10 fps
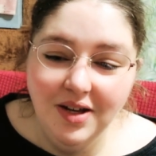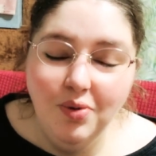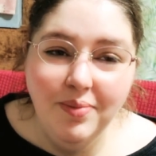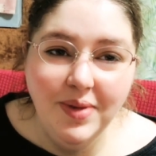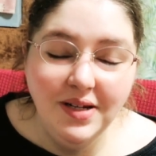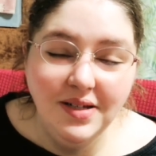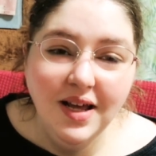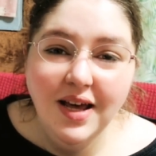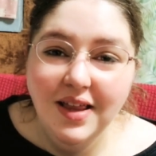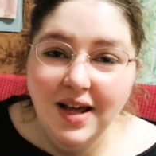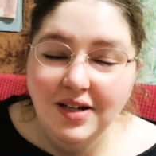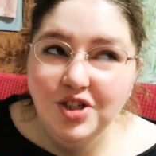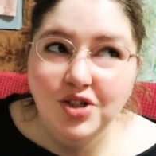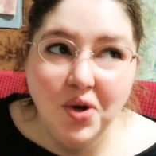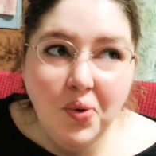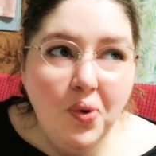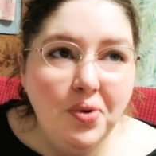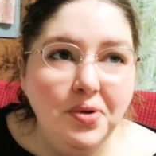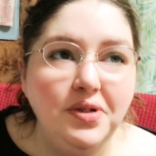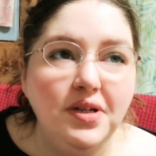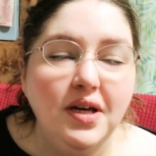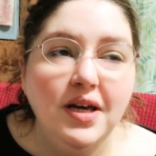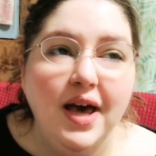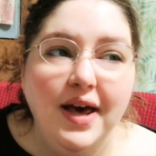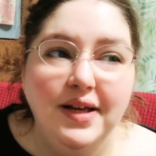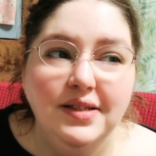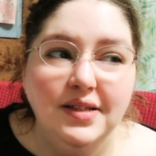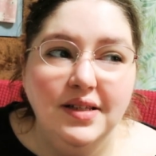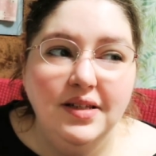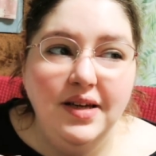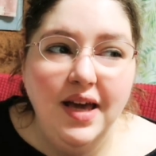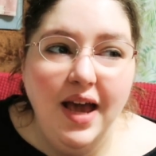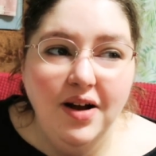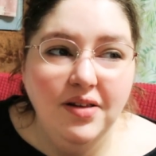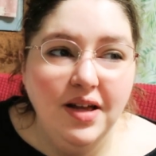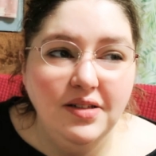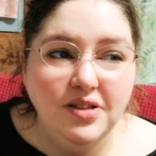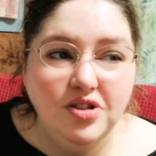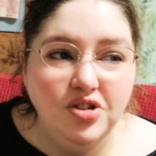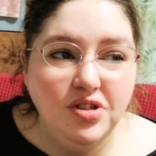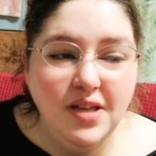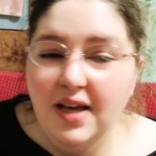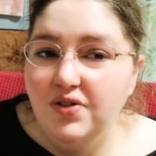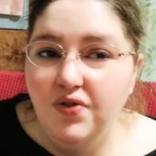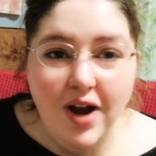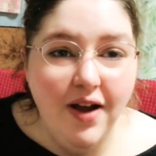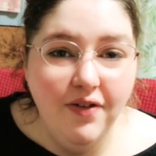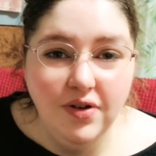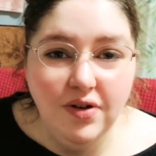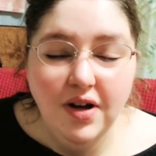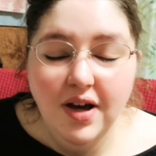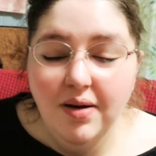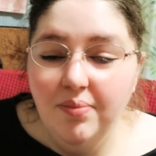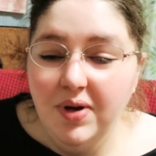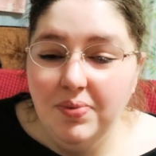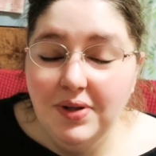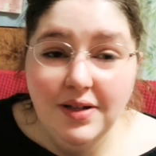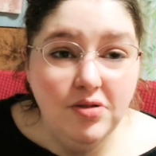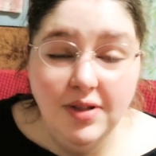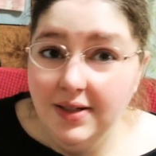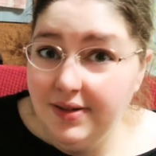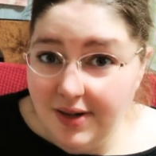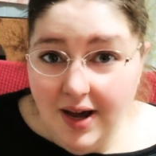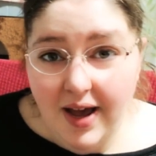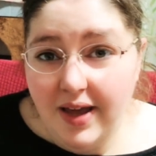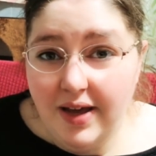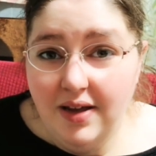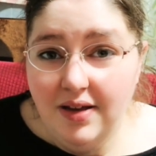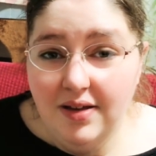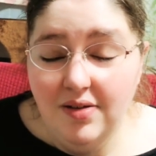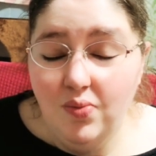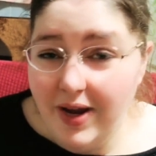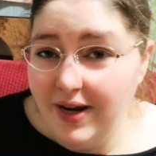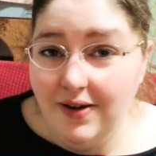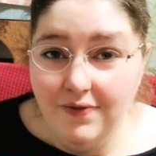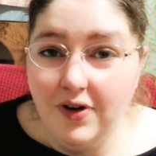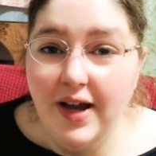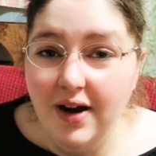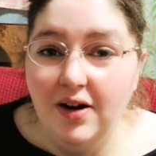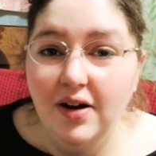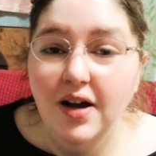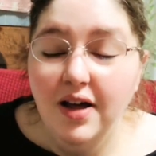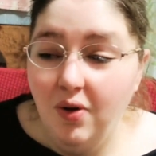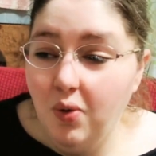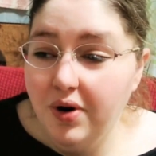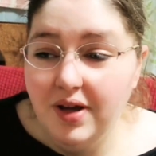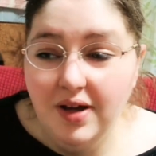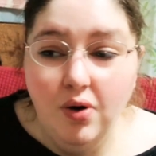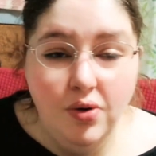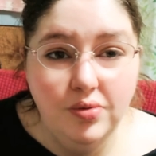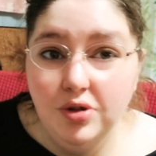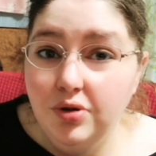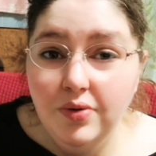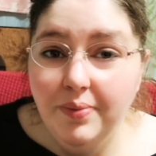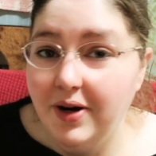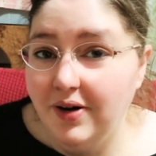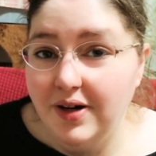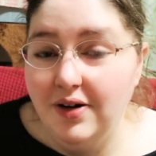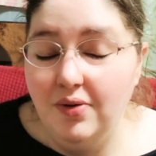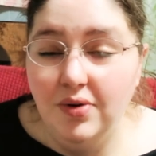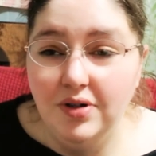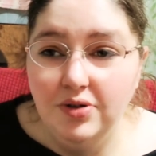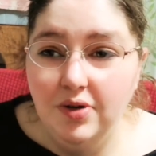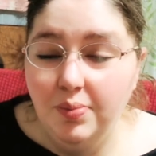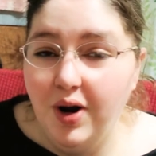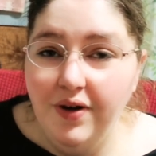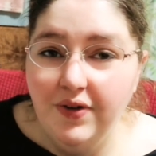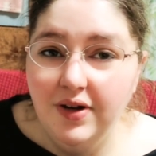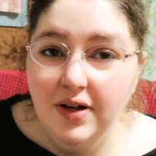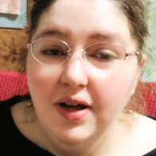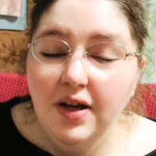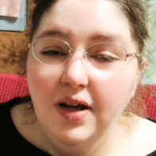equipment that is so old, and care that just takes forever, and people literally die waiting for care, or they go to America or do a private